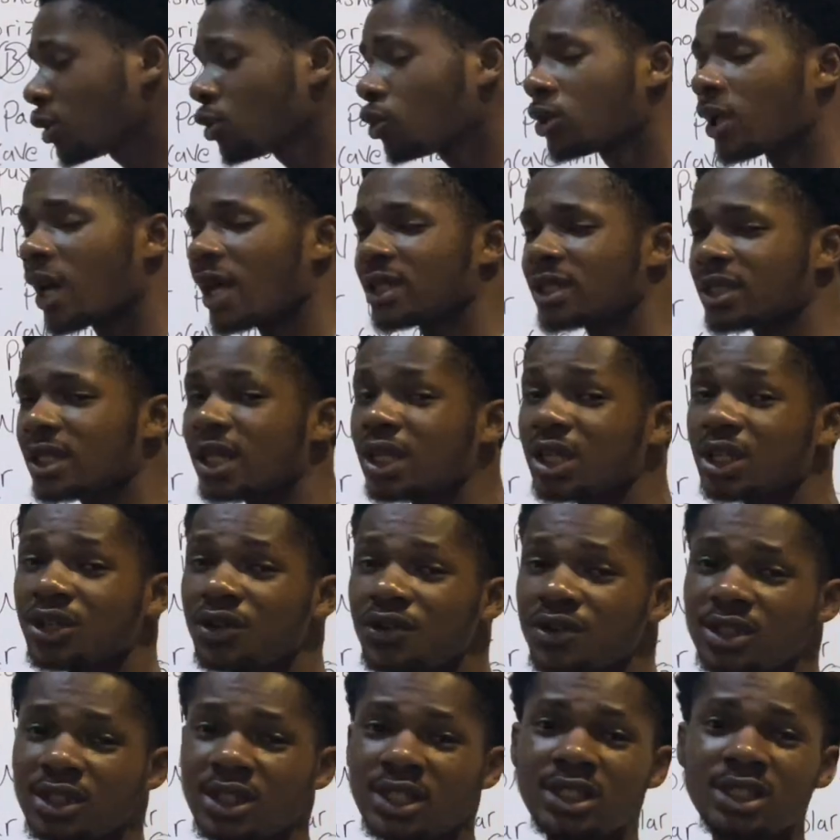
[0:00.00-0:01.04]
note that it
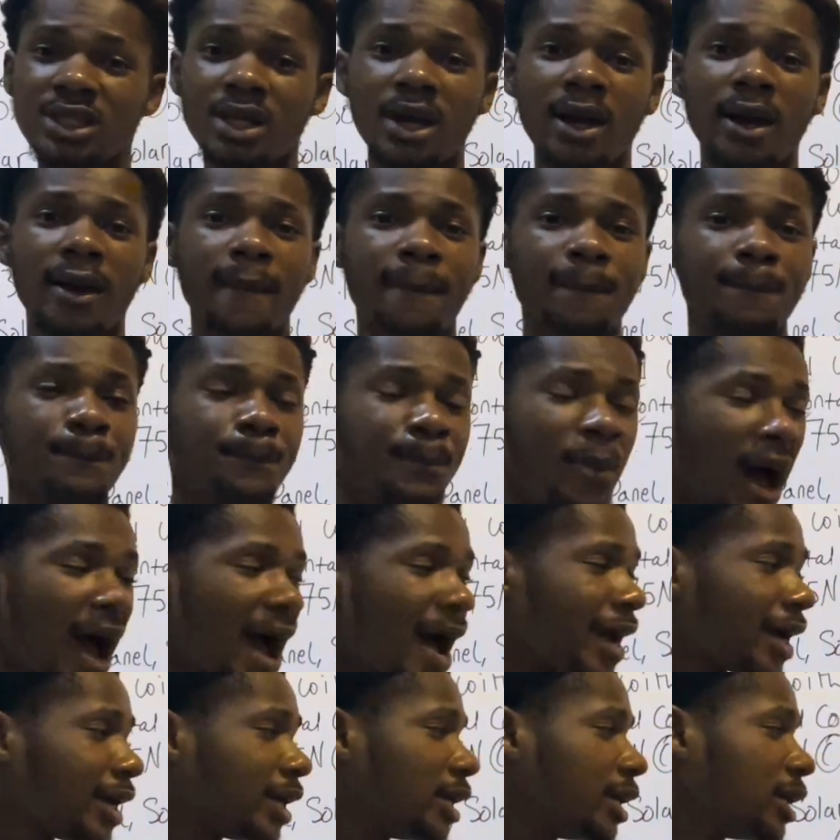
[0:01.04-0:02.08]
increases
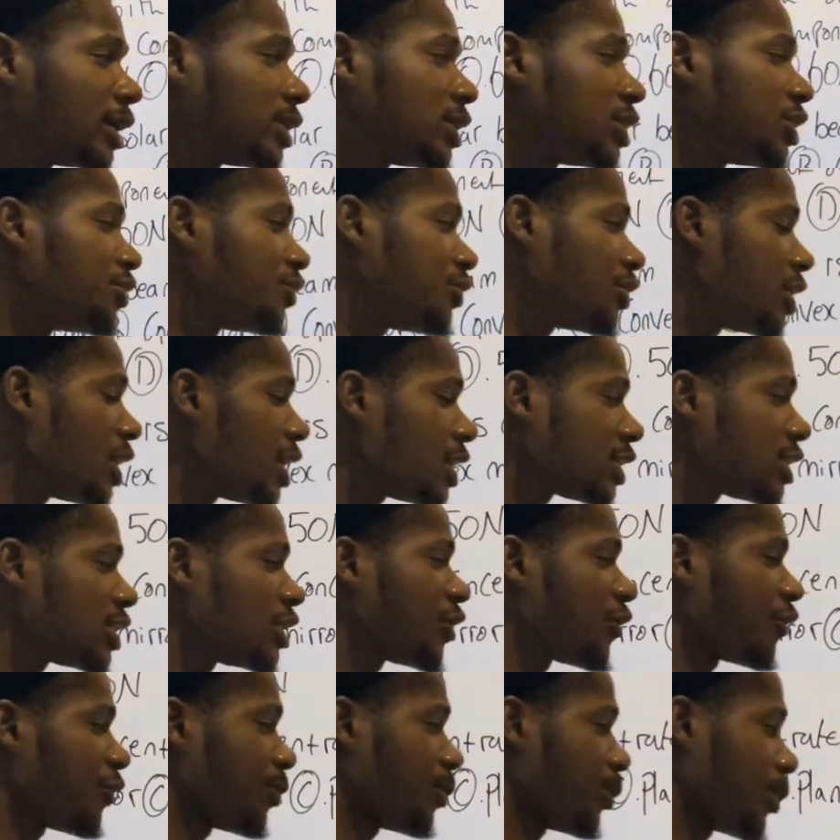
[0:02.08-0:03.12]
by the
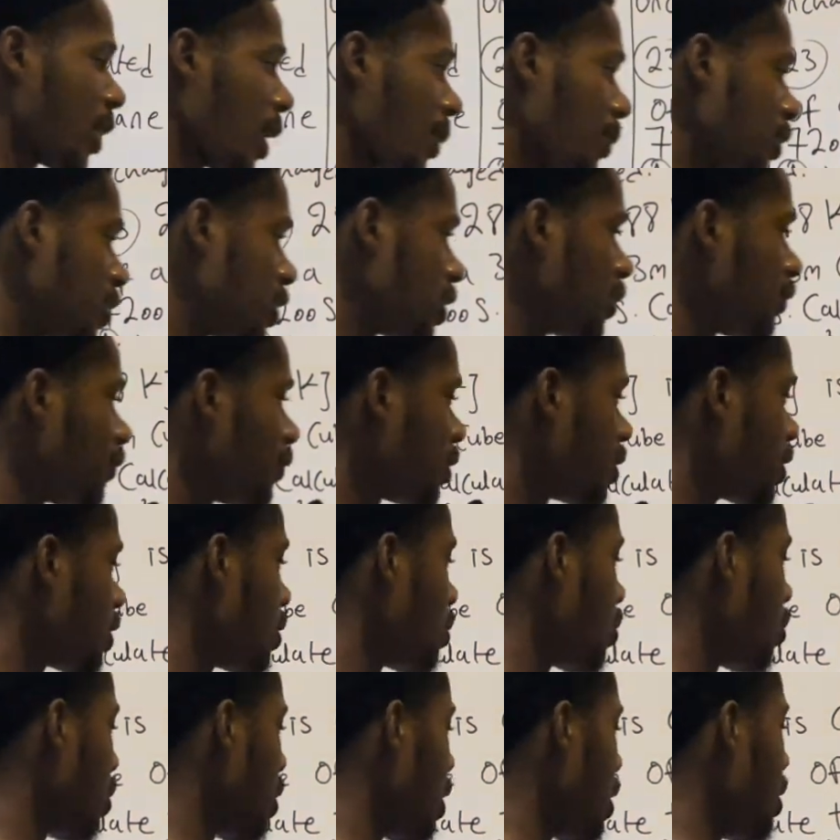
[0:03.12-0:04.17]
relative permittivity.
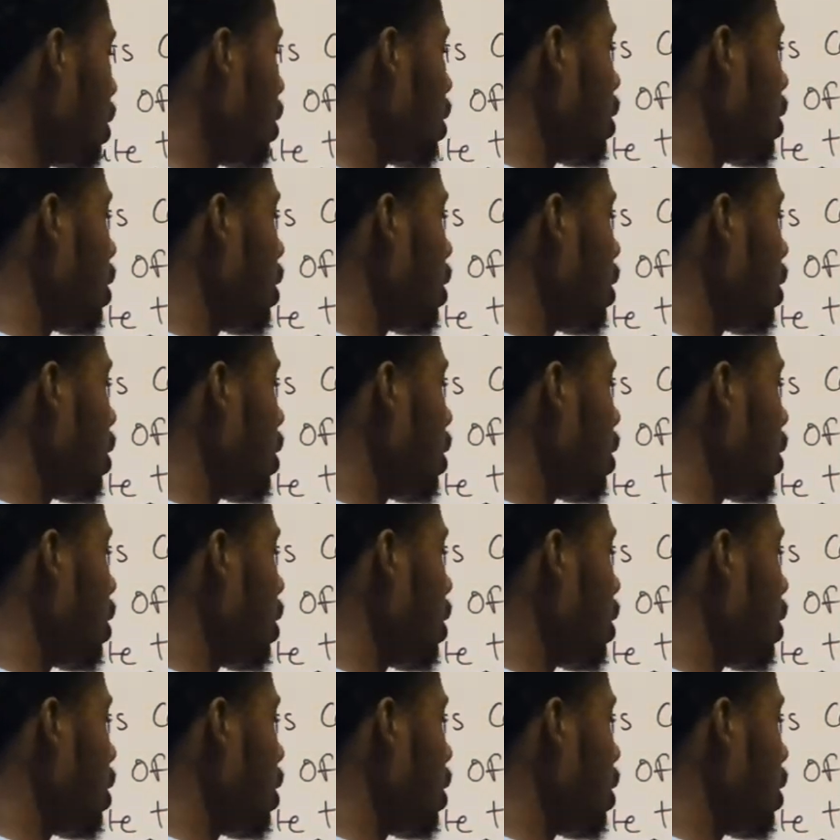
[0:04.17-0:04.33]
Okay,